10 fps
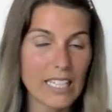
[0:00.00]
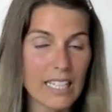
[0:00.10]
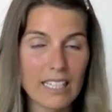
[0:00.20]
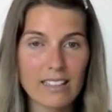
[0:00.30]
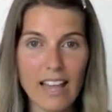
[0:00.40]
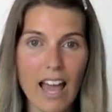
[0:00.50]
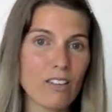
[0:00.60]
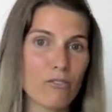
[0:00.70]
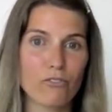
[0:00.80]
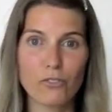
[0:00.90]
eating
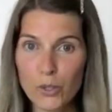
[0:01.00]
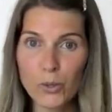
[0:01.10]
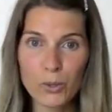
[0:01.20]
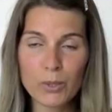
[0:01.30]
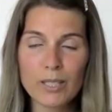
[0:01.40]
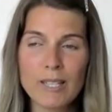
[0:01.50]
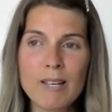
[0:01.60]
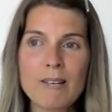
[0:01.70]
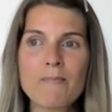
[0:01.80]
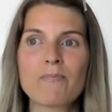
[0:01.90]
that food,
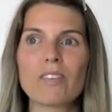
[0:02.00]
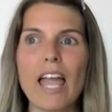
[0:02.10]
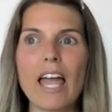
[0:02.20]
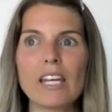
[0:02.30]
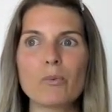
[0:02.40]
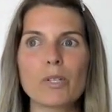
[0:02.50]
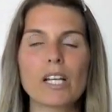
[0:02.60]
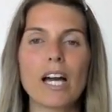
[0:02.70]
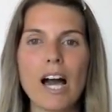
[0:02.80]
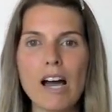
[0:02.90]
and it
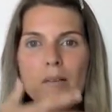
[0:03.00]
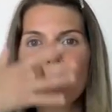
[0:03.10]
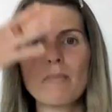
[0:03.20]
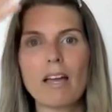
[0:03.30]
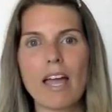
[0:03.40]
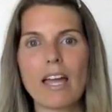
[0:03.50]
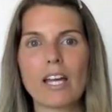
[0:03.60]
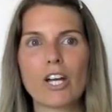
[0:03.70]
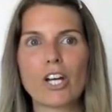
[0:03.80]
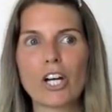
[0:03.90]
would come
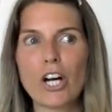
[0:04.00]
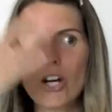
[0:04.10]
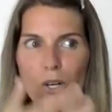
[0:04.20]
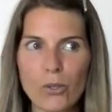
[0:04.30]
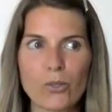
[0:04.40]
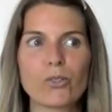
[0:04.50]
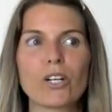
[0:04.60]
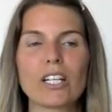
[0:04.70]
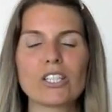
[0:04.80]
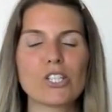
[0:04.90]
and go
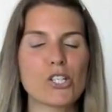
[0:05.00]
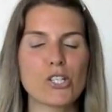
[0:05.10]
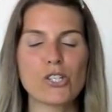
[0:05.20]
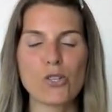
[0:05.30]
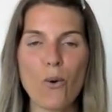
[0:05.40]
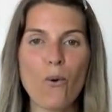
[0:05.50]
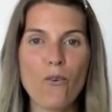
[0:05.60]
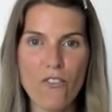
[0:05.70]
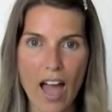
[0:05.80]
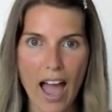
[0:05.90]
so
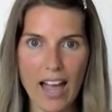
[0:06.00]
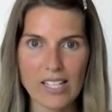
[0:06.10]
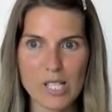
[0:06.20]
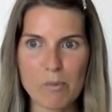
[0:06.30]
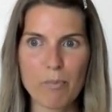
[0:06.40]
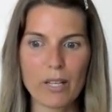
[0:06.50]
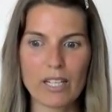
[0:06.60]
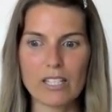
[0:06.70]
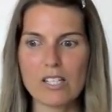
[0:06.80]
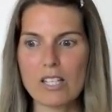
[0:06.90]
fast, but
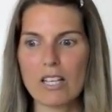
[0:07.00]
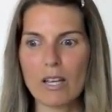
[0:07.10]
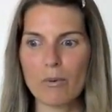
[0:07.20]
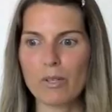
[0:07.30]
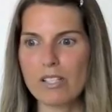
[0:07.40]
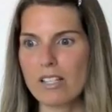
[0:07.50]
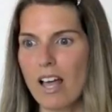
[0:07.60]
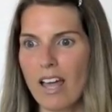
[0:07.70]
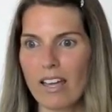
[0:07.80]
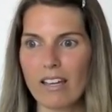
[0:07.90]
it was
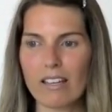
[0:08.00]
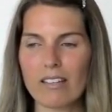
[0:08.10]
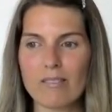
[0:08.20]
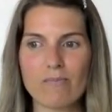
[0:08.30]
like,